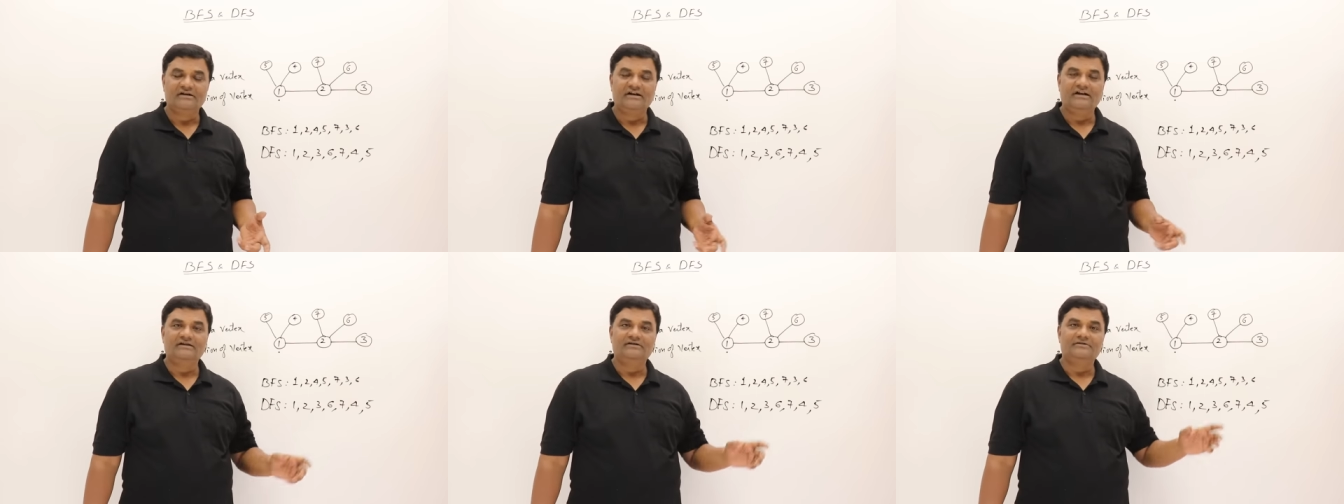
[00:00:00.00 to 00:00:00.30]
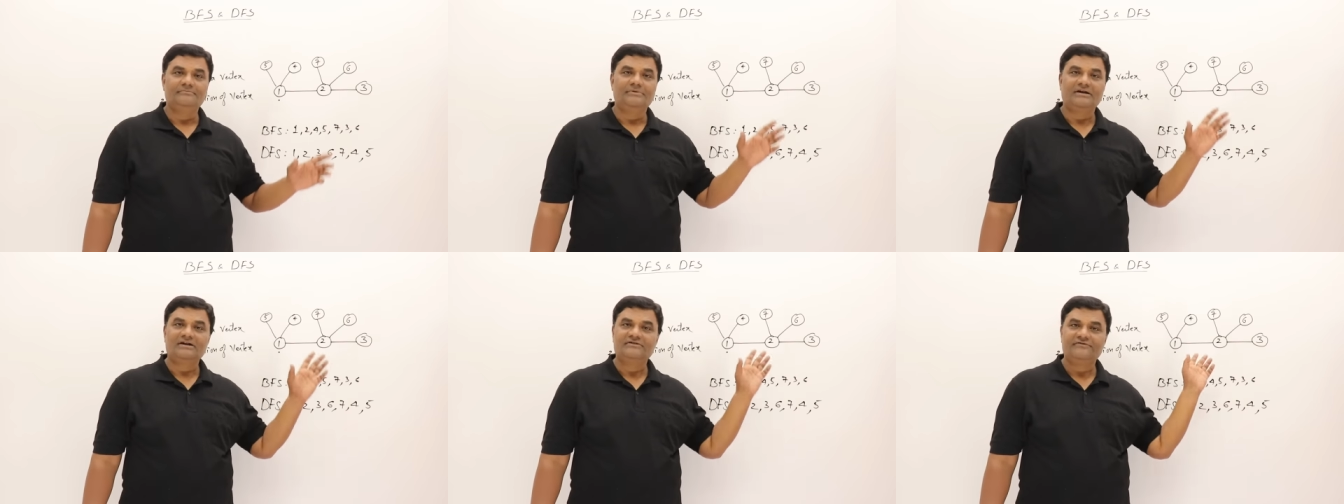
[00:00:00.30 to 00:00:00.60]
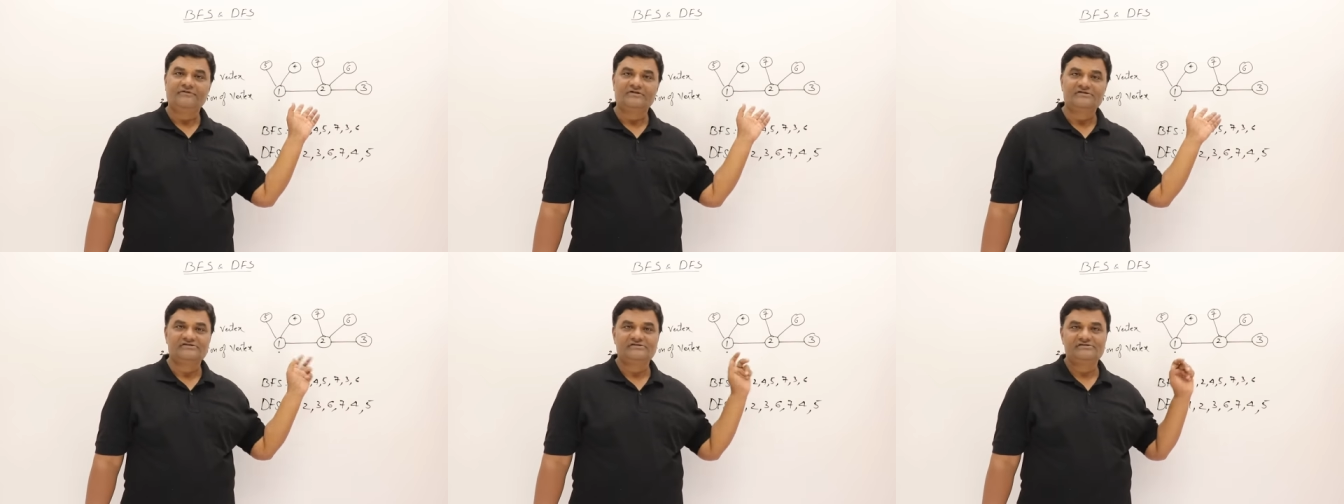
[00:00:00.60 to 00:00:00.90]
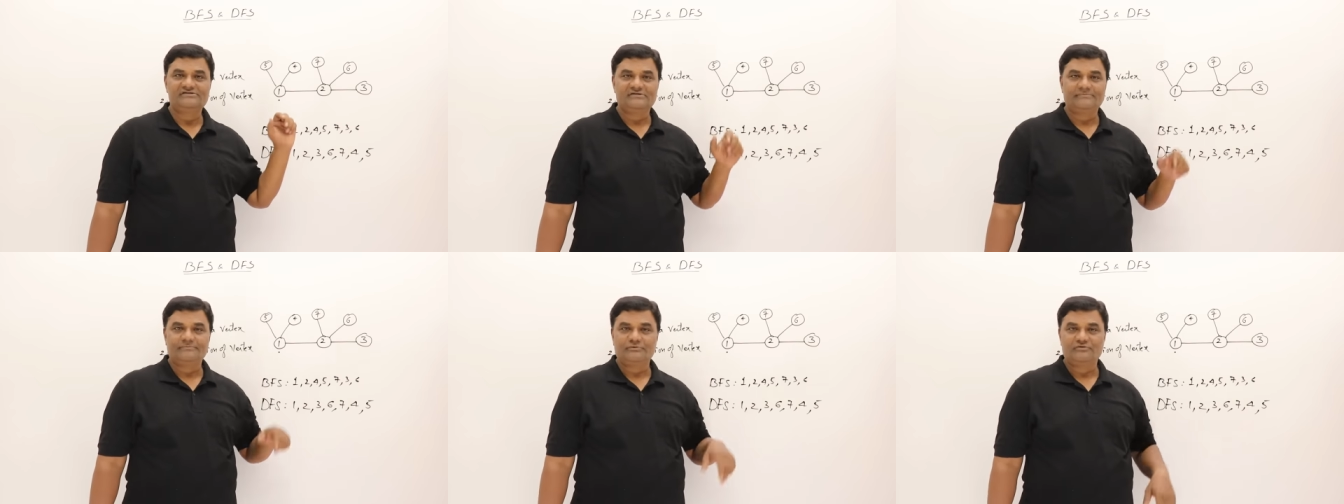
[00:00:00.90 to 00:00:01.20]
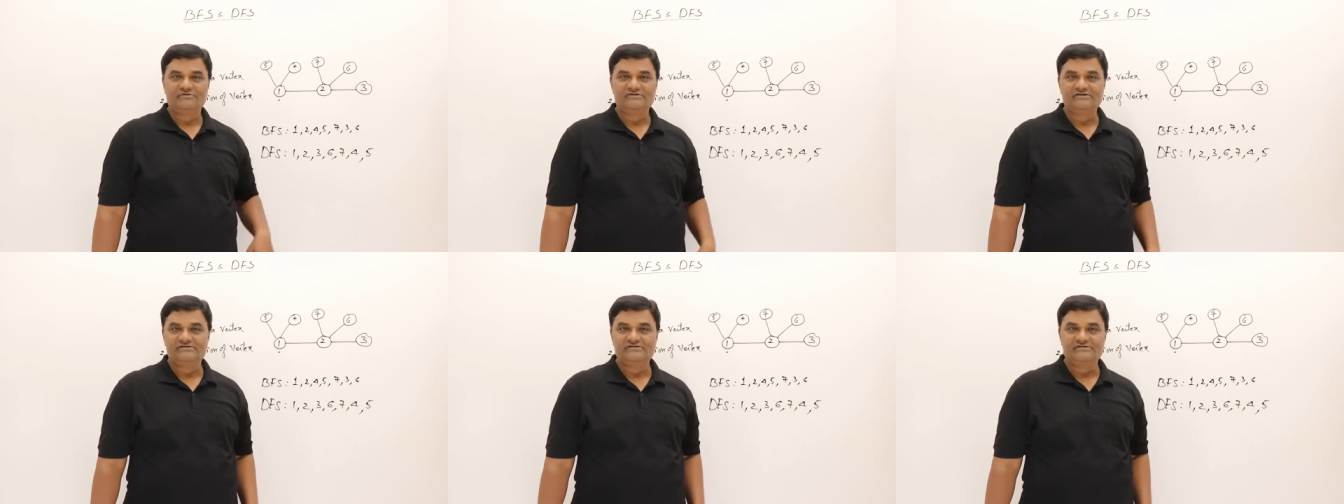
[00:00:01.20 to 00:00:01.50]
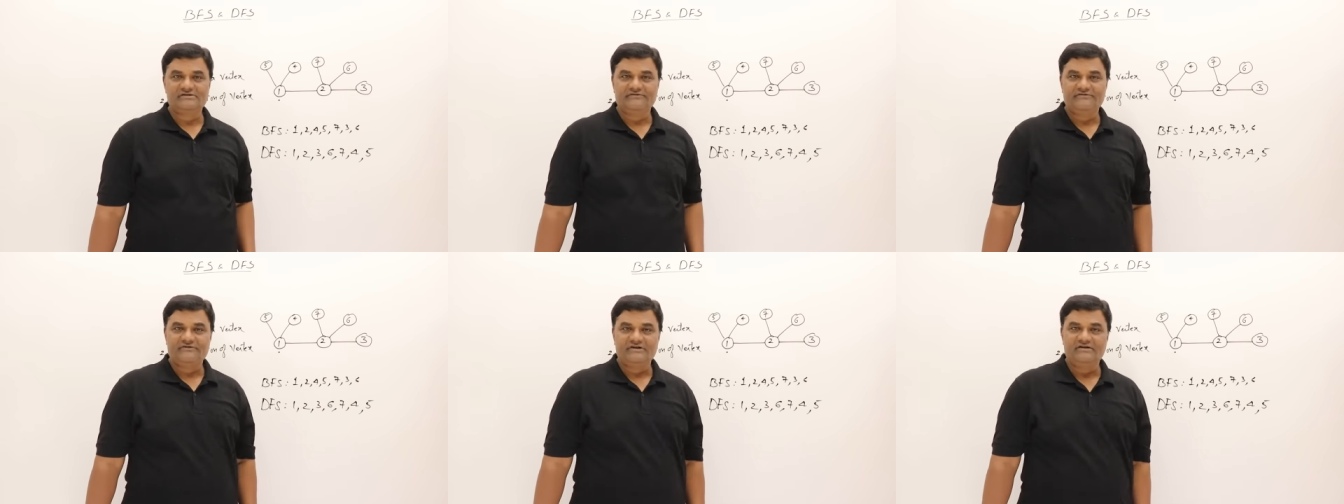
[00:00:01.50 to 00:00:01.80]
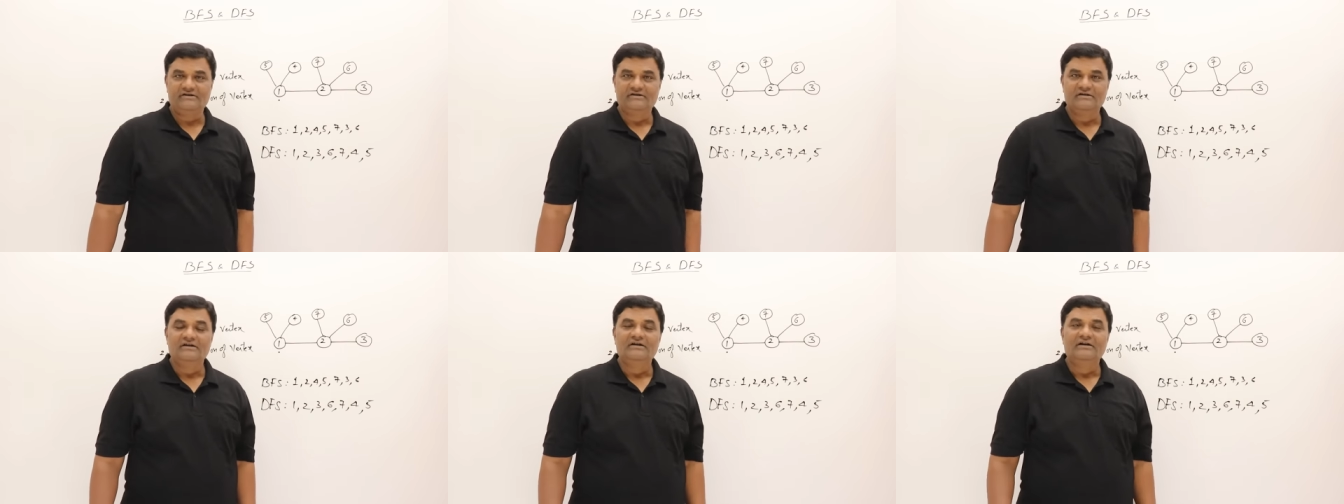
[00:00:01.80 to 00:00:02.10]
and breadth first search approach is
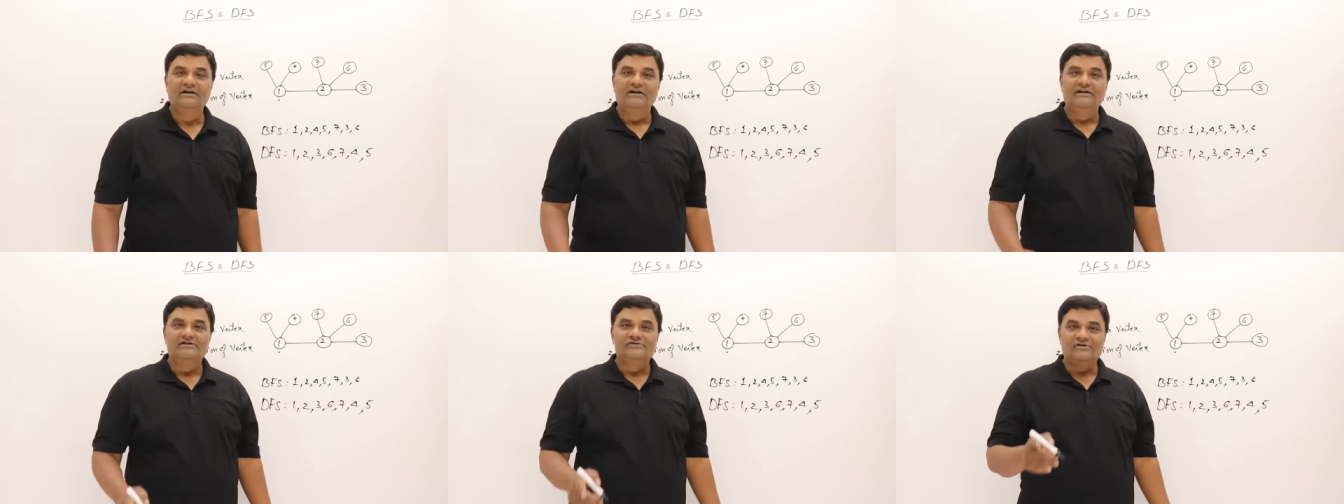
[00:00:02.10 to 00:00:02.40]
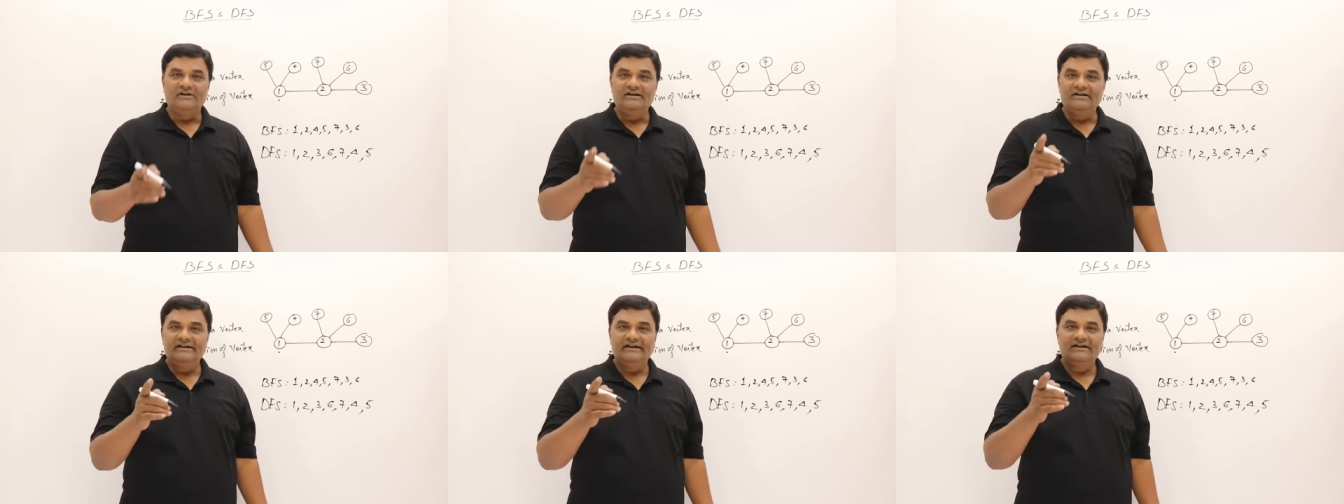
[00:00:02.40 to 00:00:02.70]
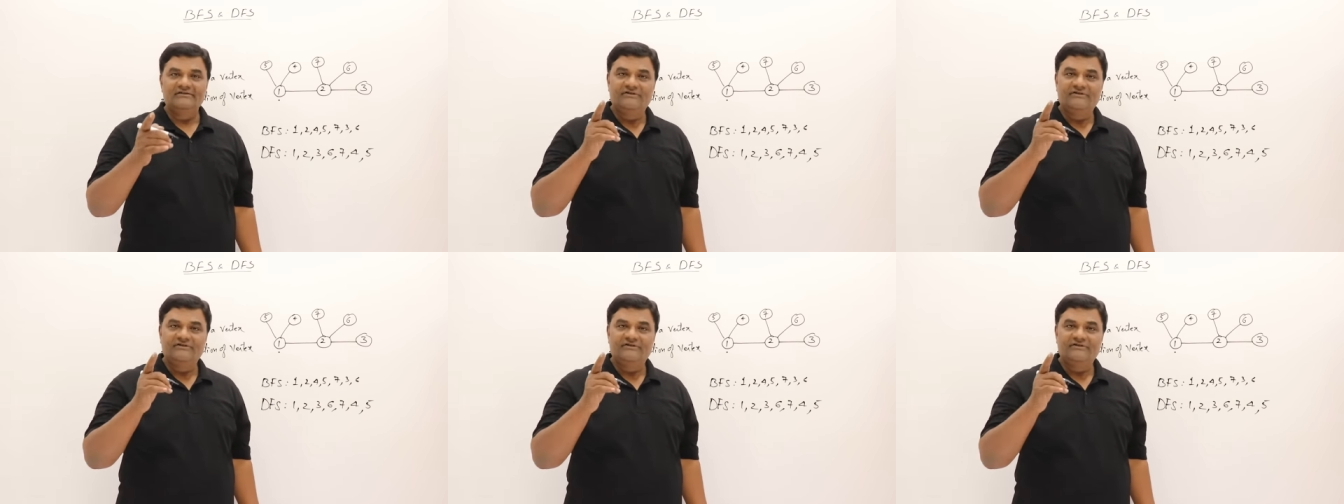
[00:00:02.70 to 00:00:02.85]
different. So I'll take